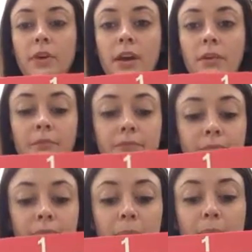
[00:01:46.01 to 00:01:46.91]
Okay.
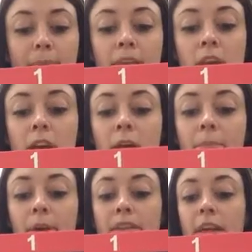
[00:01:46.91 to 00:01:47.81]

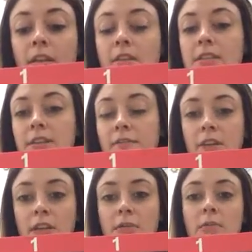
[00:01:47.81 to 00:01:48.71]
But that looks
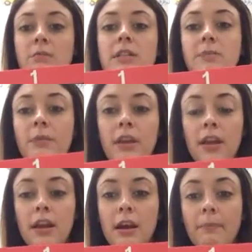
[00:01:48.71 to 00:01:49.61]
differently when we split
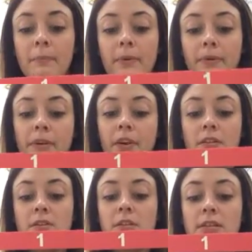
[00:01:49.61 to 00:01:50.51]
it up
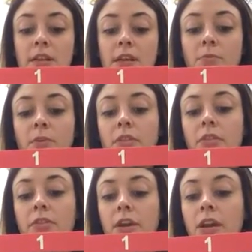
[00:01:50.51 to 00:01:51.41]
into, say,
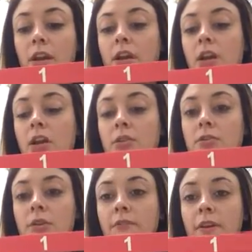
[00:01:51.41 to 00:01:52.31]
1/3.
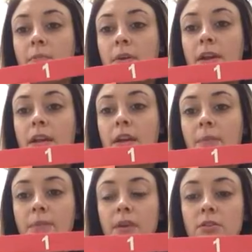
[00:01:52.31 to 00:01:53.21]
So if I break it
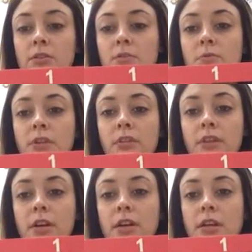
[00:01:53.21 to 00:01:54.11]
up into
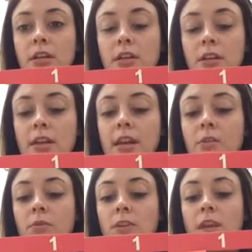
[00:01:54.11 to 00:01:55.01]
1/3, then
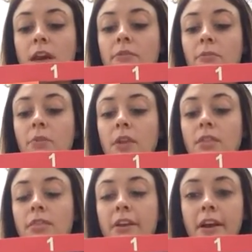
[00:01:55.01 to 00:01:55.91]
I only have
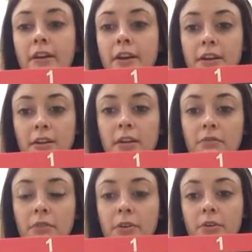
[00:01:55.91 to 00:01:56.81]
1/3
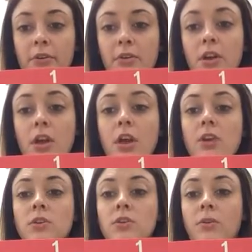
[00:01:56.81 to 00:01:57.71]
of the whole.
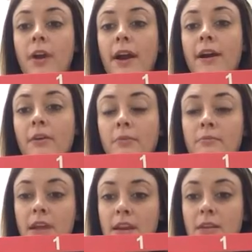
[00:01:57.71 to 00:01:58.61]
So how
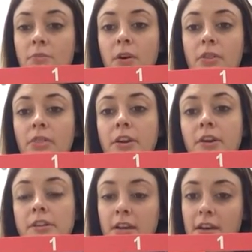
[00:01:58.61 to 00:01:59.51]
many
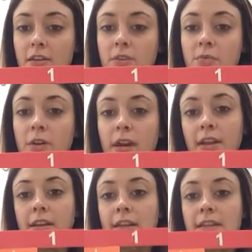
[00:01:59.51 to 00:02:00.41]
1/3 tiles would
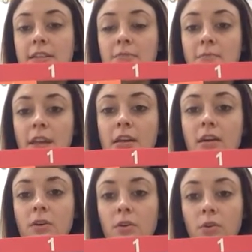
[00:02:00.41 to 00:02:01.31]
I need to make
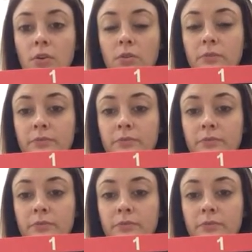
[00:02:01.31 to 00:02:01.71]
a whole?